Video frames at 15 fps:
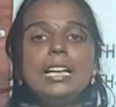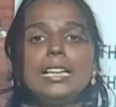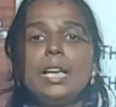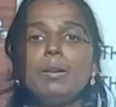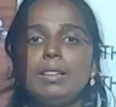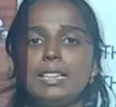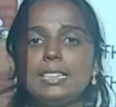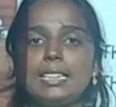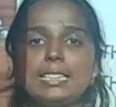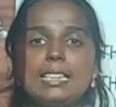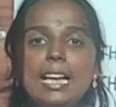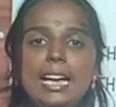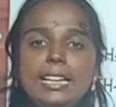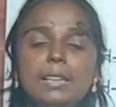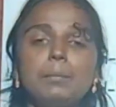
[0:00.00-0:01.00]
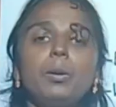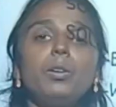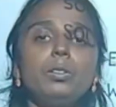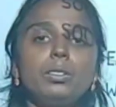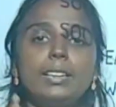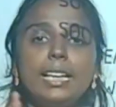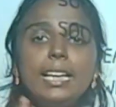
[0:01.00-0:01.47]
Now let us learn
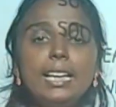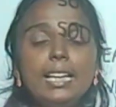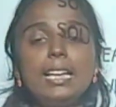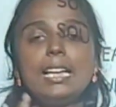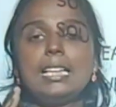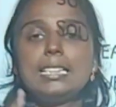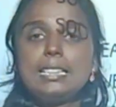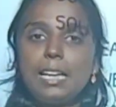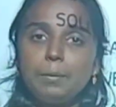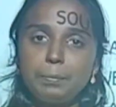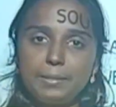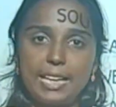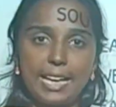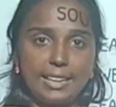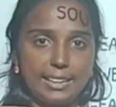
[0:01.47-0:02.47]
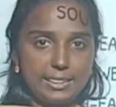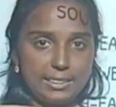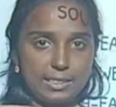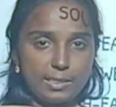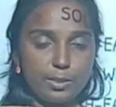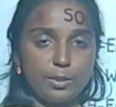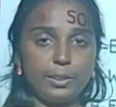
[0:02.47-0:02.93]
about the
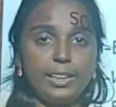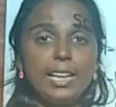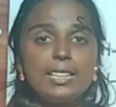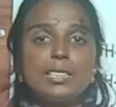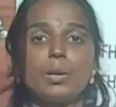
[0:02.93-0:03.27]
sub-directions, okay?